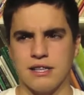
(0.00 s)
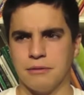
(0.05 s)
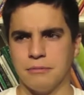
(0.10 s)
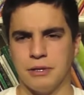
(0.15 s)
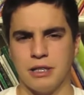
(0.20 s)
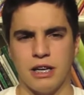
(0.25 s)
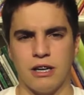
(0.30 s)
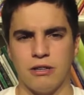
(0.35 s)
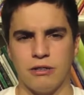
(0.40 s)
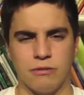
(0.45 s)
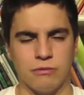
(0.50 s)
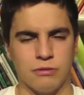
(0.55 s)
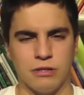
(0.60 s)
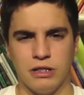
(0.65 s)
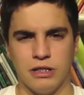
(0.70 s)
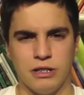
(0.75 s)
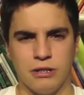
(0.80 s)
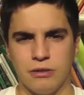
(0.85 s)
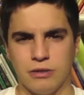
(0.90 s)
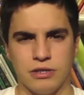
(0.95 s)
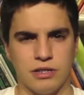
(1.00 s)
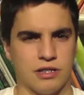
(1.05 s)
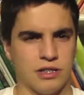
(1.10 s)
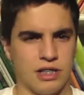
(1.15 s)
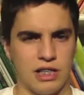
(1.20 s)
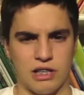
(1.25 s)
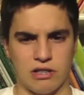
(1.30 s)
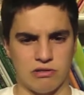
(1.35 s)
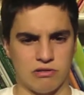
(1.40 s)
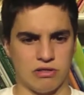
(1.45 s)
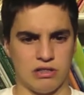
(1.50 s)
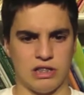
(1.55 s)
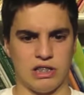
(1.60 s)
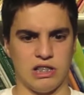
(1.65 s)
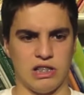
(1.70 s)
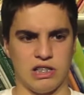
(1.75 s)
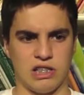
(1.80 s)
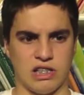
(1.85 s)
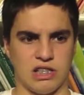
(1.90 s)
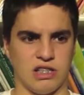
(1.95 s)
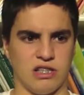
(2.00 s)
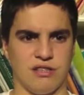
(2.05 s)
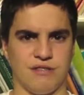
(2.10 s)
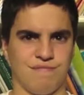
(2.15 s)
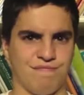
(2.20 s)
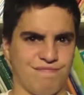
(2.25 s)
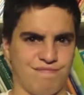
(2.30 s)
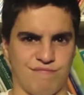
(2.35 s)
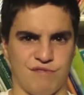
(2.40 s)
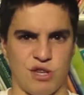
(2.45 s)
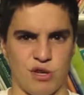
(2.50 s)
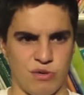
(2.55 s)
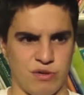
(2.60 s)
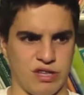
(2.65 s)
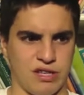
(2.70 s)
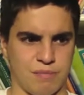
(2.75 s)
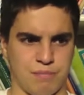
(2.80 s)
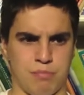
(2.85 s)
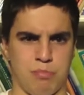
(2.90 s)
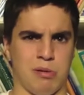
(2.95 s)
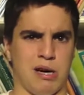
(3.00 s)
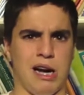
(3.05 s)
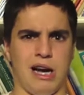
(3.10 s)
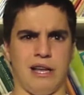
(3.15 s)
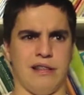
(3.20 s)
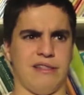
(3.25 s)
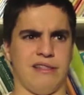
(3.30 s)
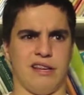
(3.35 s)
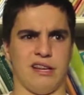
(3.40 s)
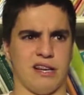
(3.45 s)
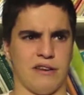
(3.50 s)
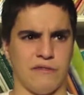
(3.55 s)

I mean, I don't really know what to say. I don't really know how to do this bye thing.